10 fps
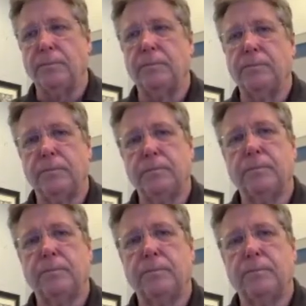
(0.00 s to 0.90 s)

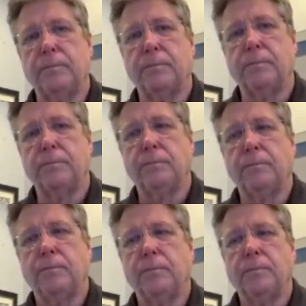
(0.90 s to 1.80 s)

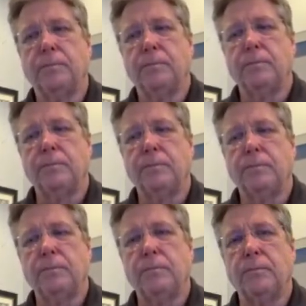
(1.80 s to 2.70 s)

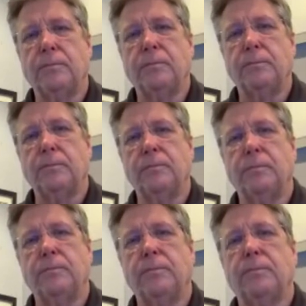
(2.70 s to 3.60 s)

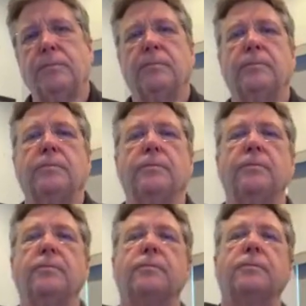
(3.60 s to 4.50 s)

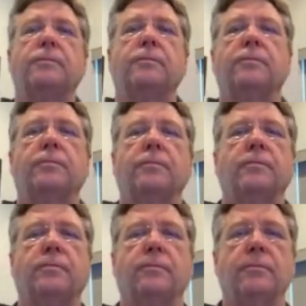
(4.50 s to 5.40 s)

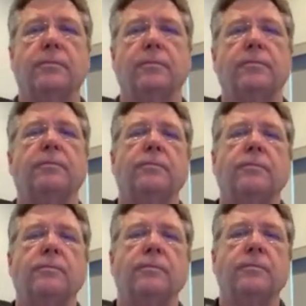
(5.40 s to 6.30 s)

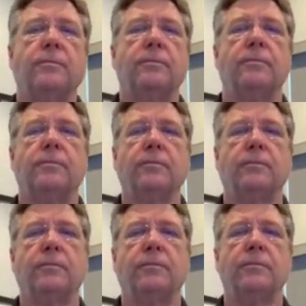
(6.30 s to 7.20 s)

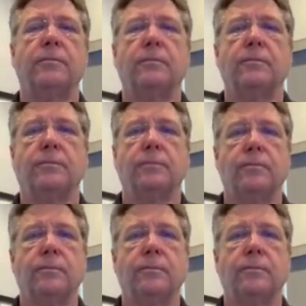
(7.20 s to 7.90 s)
This person isn't speaking.